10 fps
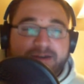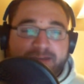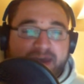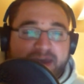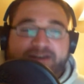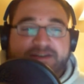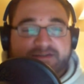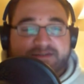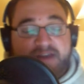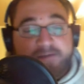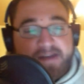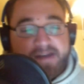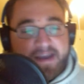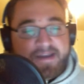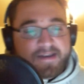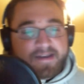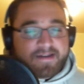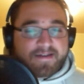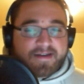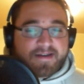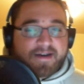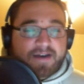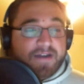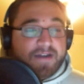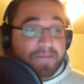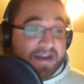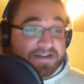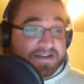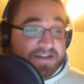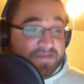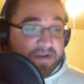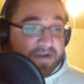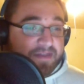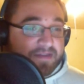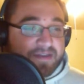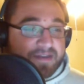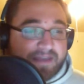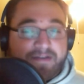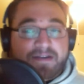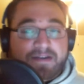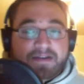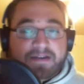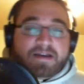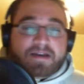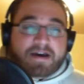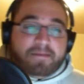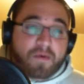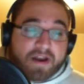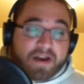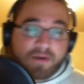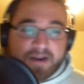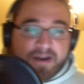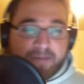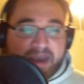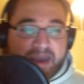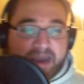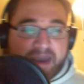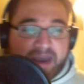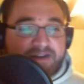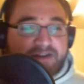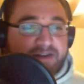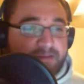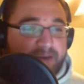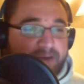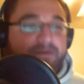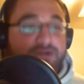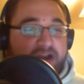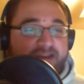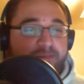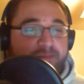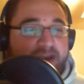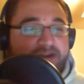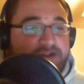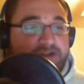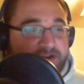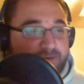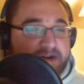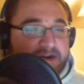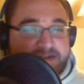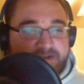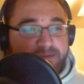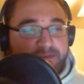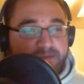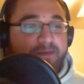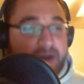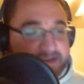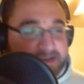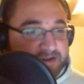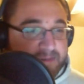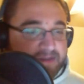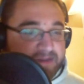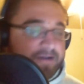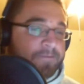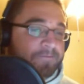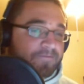I don't get packages every day. I don't get packages every month even. But when I do get a package, I like to be able to track that package and know where it's going to be and when it's going to be there.